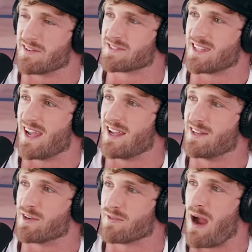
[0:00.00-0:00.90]

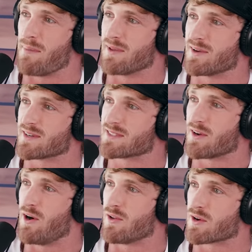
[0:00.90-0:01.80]
understand your rap lyrics
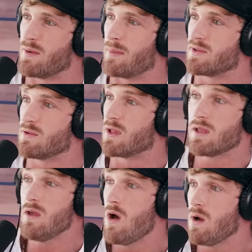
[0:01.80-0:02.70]
at all, or come up to you
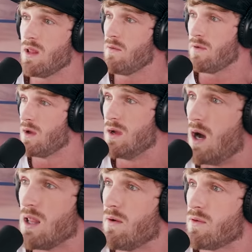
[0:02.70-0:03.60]
like, "Yo, I love
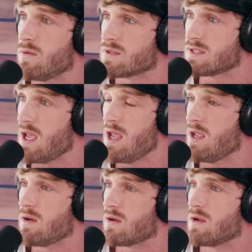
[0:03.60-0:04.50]
I love what you were
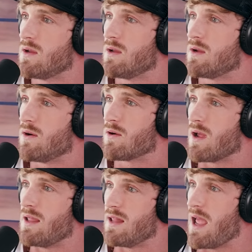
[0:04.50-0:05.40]
saying," or
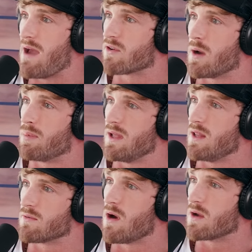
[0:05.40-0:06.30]
or and they have it
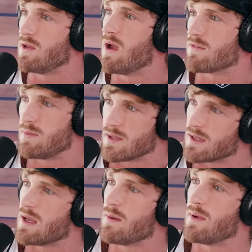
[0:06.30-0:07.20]
completely wrong, and you have to be
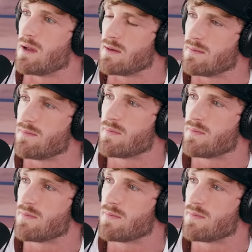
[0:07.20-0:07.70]
like, "Yeah, man."